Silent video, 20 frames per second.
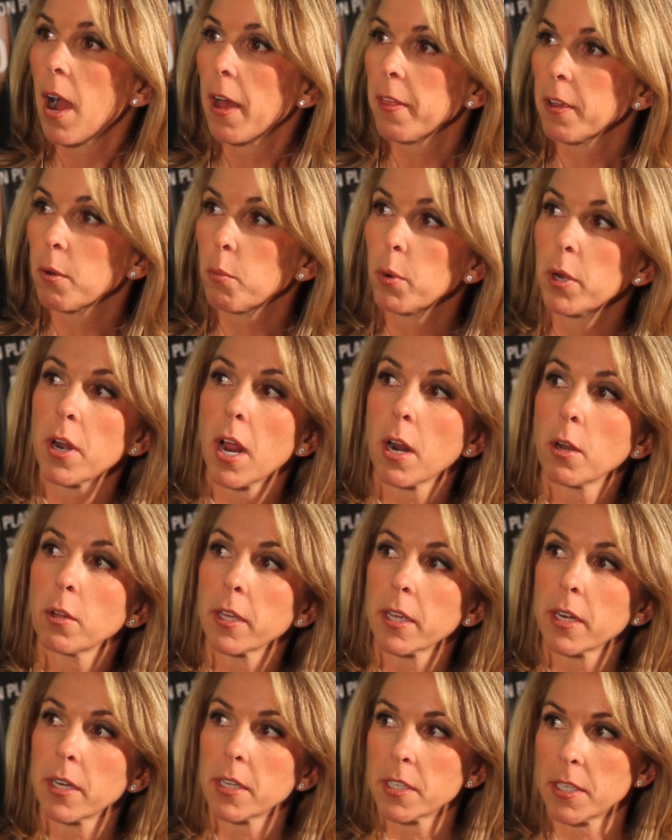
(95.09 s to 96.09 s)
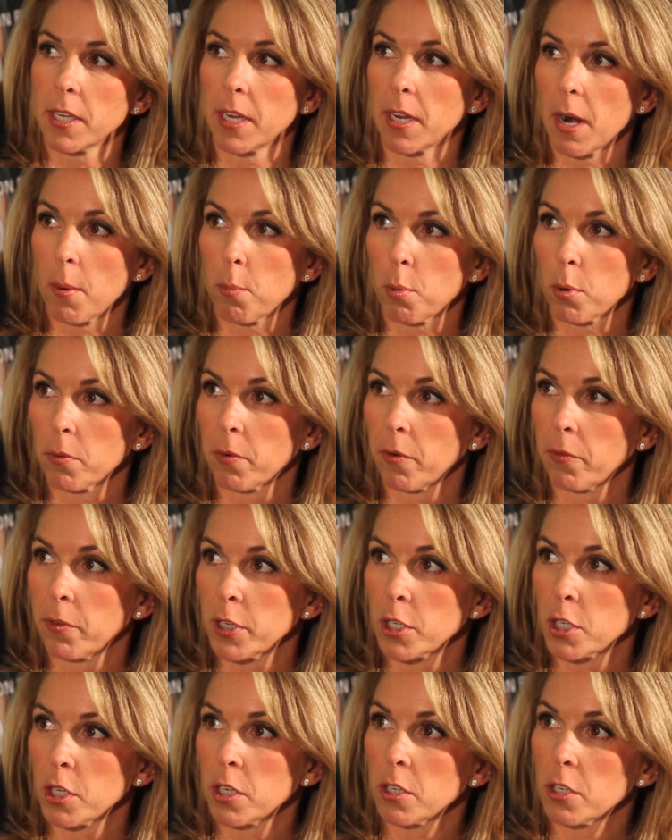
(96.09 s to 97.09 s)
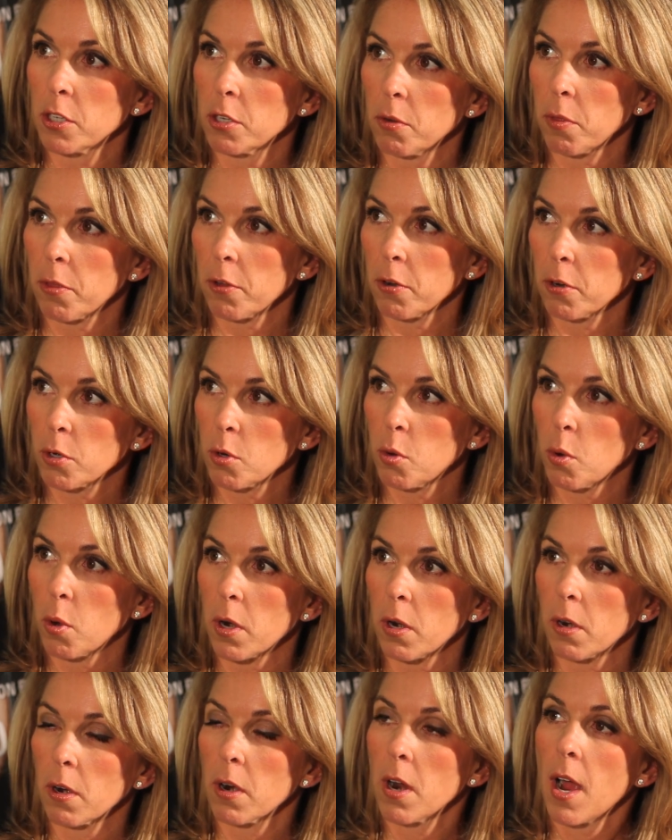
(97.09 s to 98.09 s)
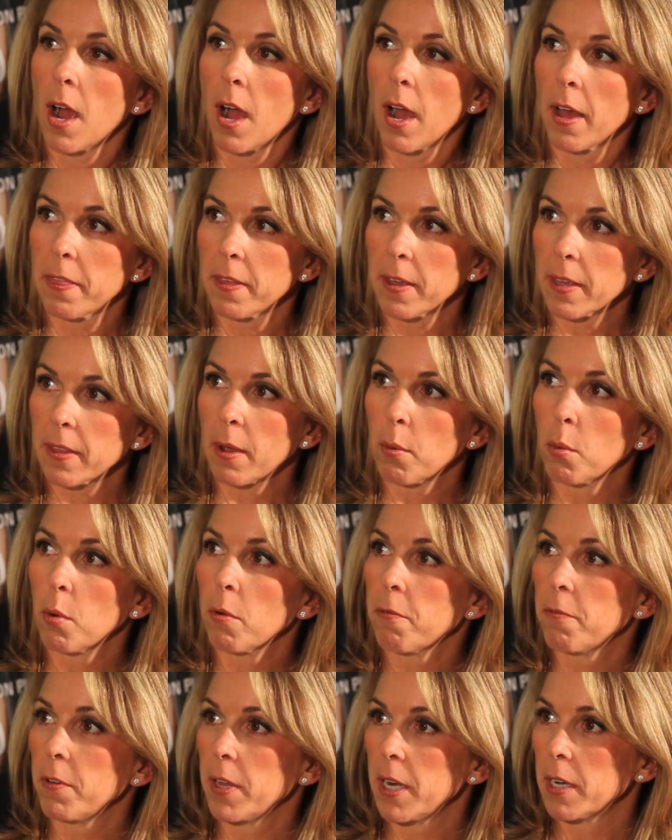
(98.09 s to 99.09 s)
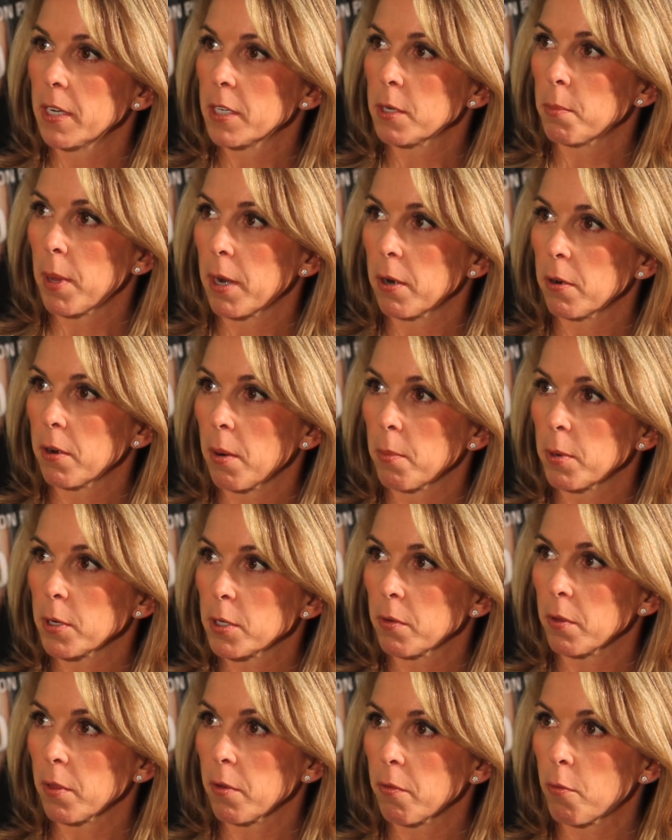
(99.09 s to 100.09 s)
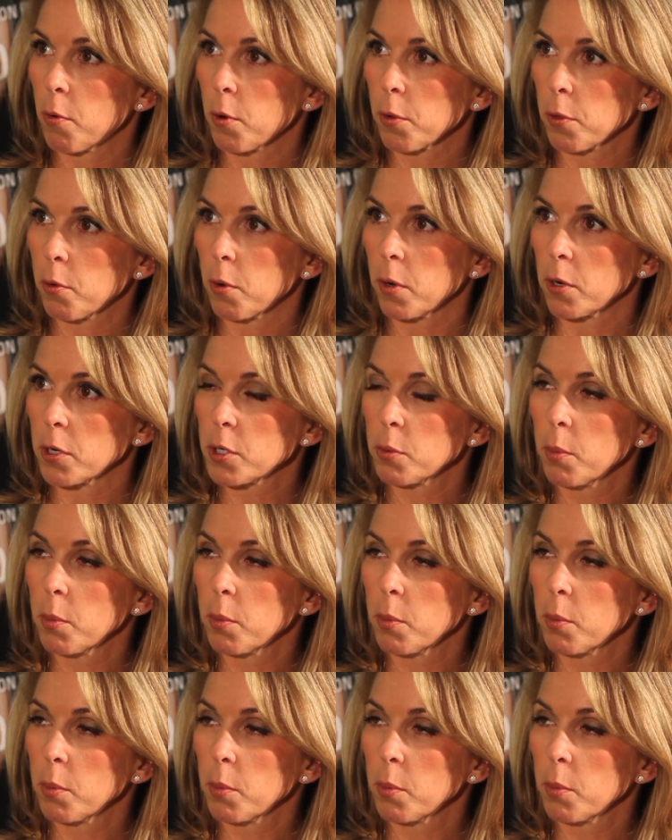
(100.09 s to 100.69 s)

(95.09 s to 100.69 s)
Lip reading: I think we're not only going to see an upward revision to third quarter, I think that will feed into better numbers for the fourth quarter.